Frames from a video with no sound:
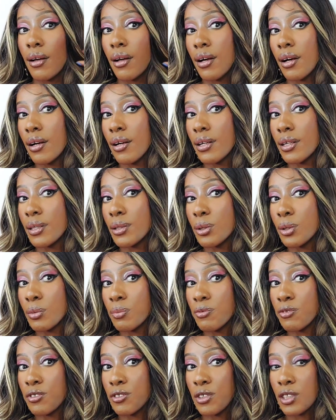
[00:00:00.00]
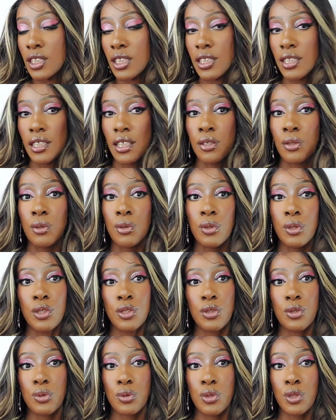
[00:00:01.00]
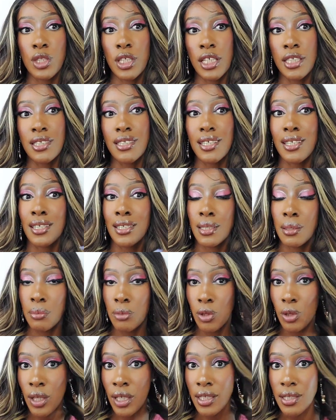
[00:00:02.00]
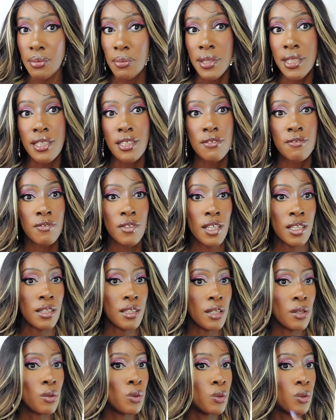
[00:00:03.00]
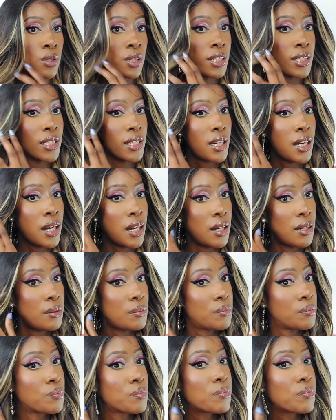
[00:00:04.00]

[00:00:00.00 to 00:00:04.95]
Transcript: hopefully they're not going to get any more expensive than they already are.